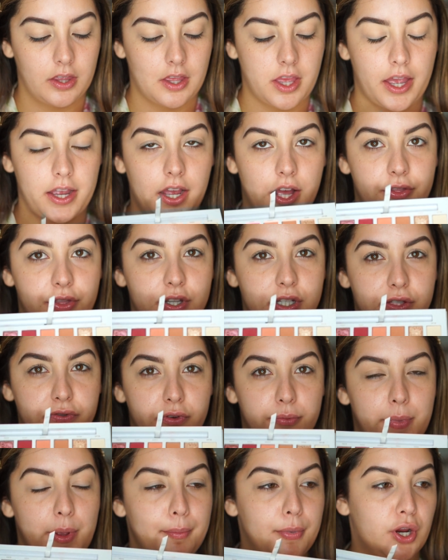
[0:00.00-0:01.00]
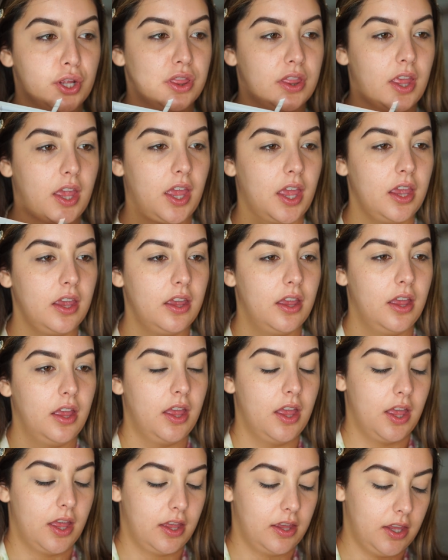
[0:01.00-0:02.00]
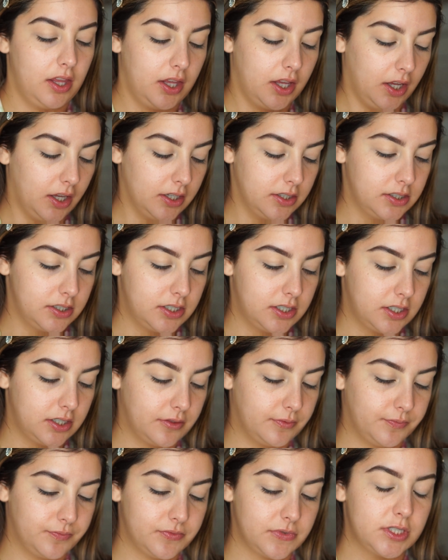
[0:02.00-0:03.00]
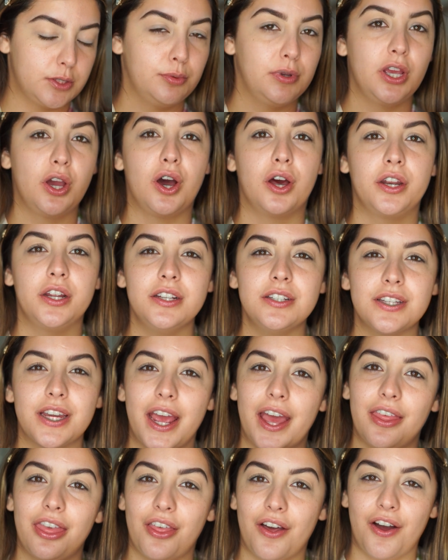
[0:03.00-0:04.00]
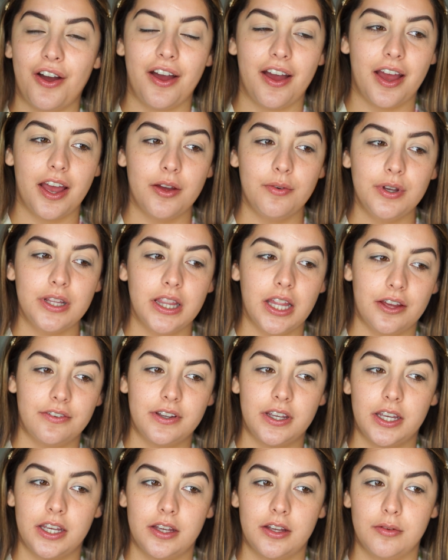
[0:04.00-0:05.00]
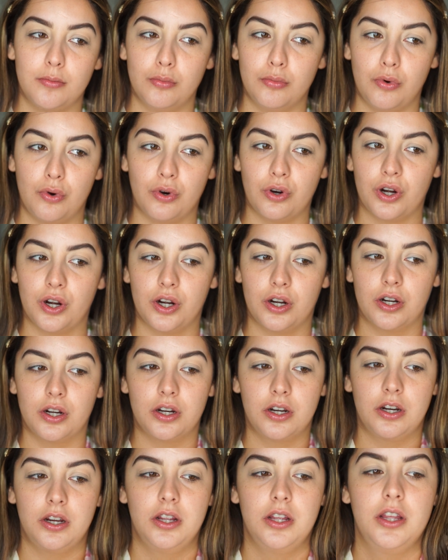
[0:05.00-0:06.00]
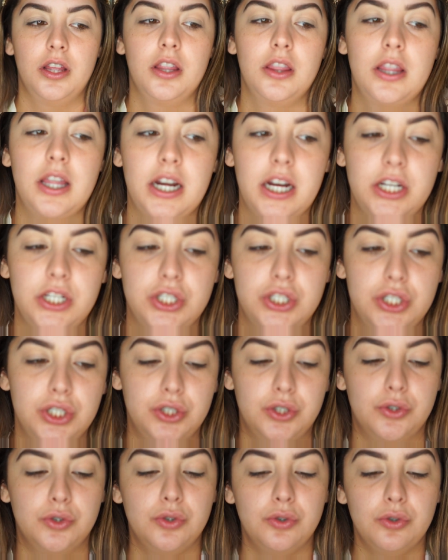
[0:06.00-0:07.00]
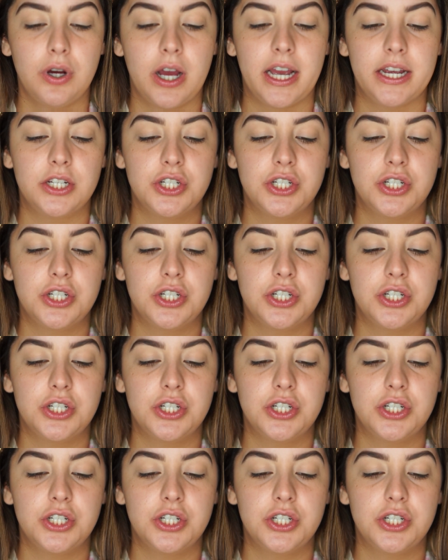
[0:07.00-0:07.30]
I got this for my birthday, and to be honest, I thought I would love it more than I do.